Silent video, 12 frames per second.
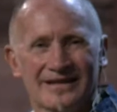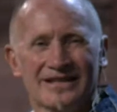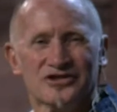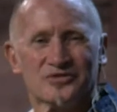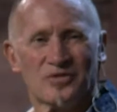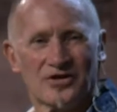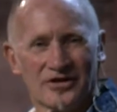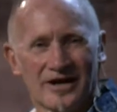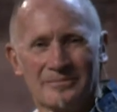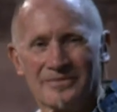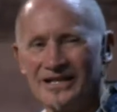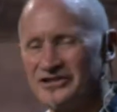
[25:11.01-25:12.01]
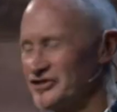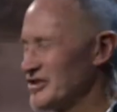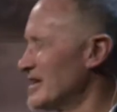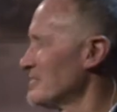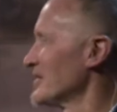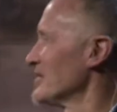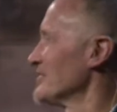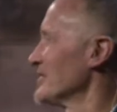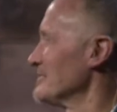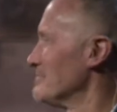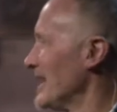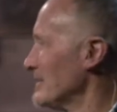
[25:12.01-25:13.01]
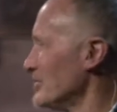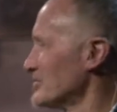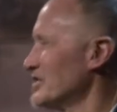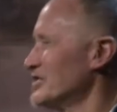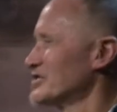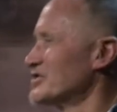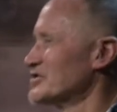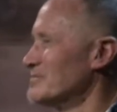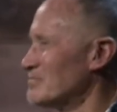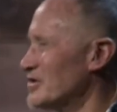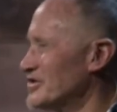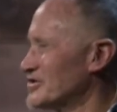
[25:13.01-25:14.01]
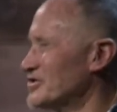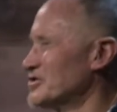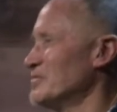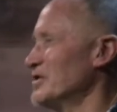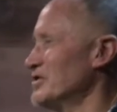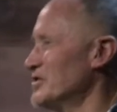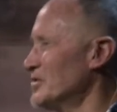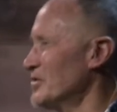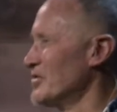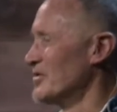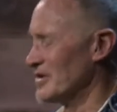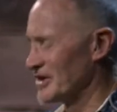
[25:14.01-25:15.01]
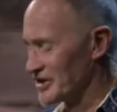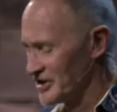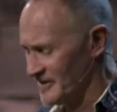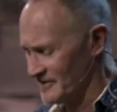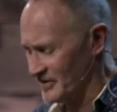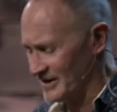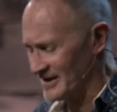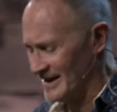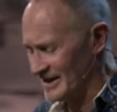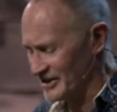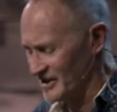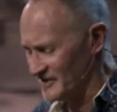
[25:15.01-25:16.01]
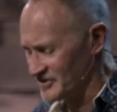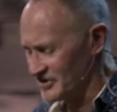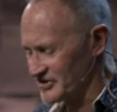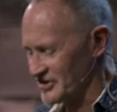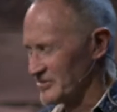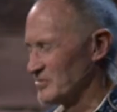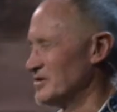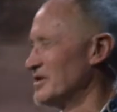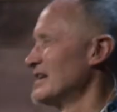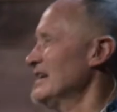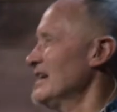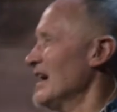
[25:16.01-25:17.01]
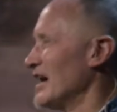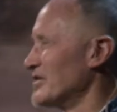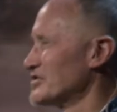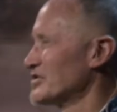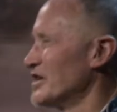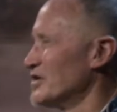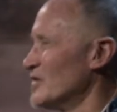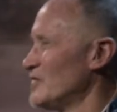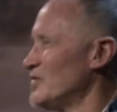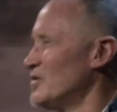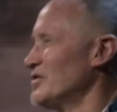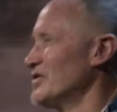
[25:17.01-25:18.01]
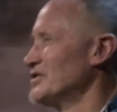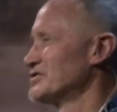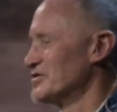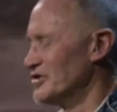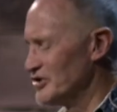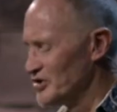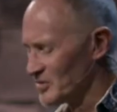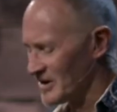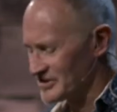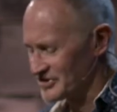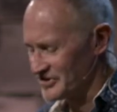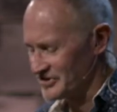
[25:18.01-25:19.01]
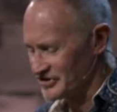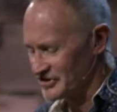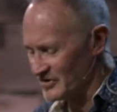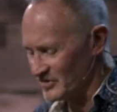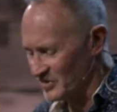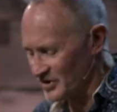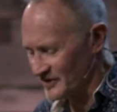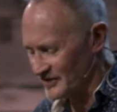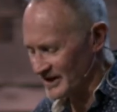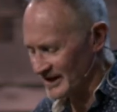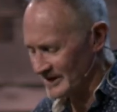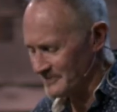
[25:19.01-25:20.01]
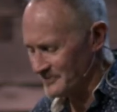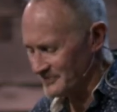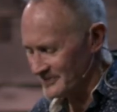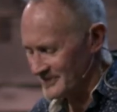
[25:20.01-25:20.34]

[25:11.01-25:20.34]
His Word. I'm not saying we don't need Bible teachers and preachers. We do. They're a gift that God gives us to really understand the fullness, the nuances of the Word of God.